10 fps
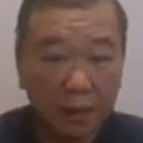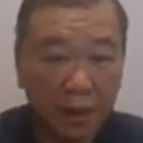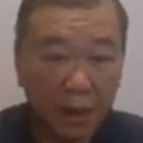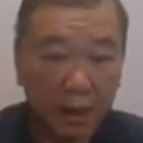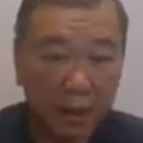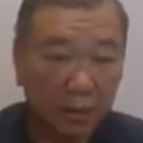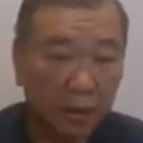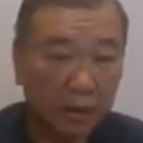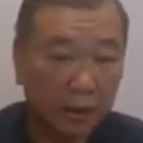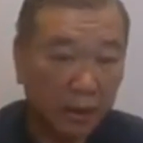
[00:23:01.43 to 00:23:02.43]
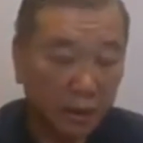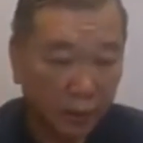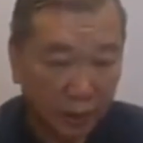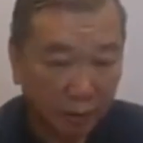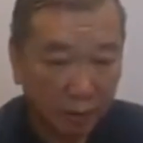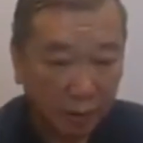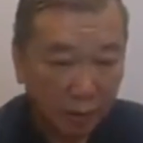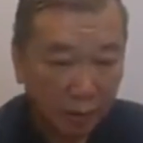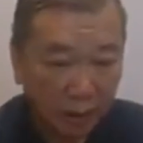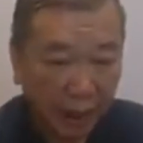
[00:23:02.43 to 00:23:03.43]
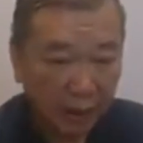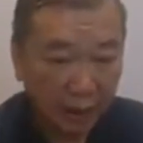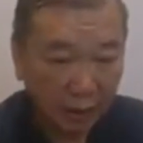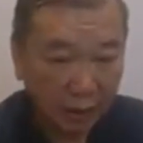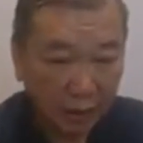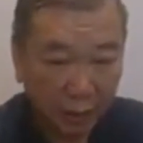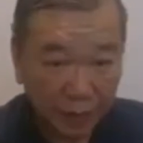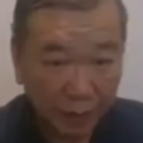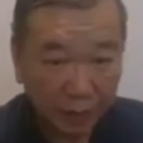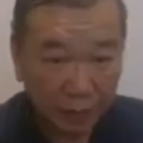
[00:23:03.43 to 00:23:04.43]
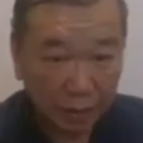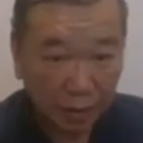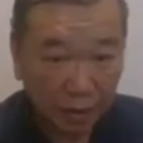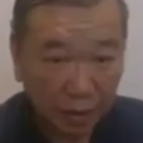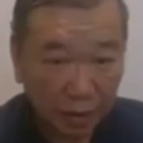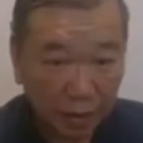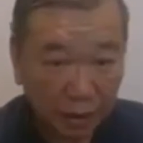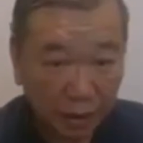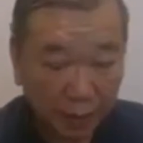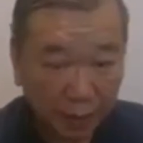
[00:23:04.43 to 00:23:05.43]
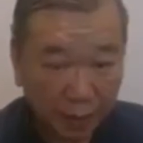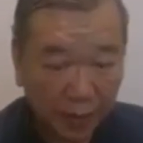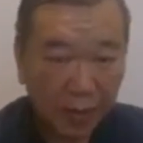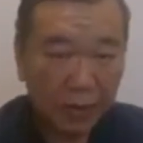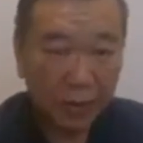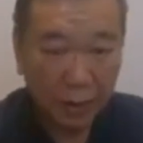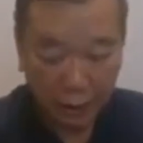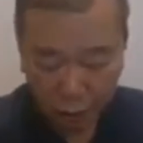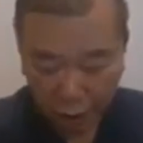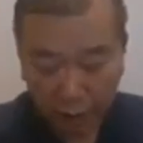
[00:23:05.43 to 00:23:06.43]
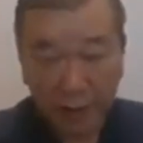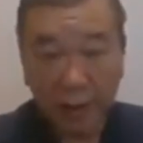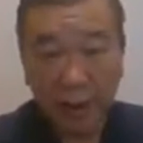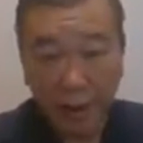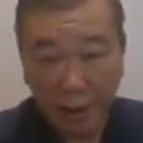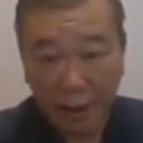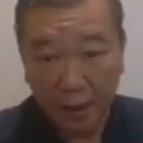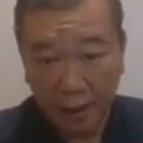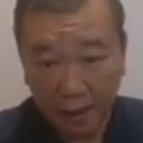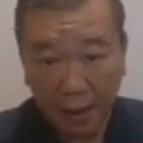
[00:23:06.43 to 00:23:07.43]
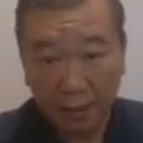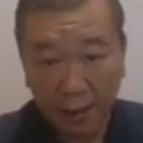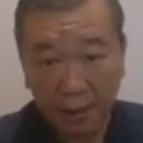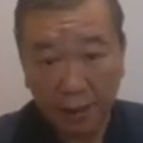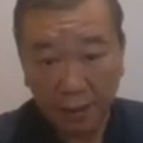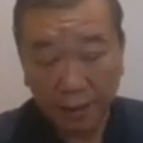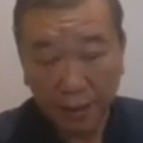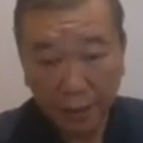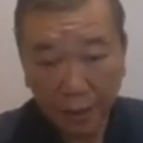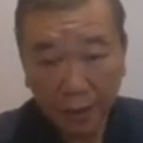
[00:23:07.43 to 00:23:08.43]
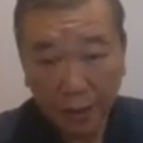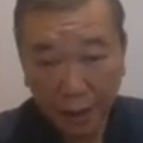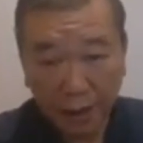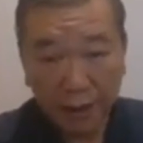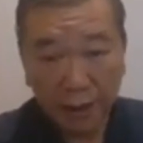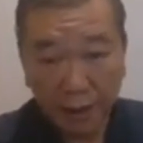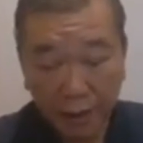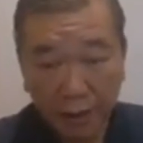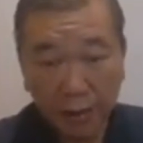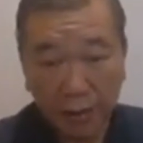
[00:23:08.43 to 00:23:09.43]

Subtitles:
grey. The world suddenly become dark. Becomes this thing. So I told him, I say, a young man, I say, look,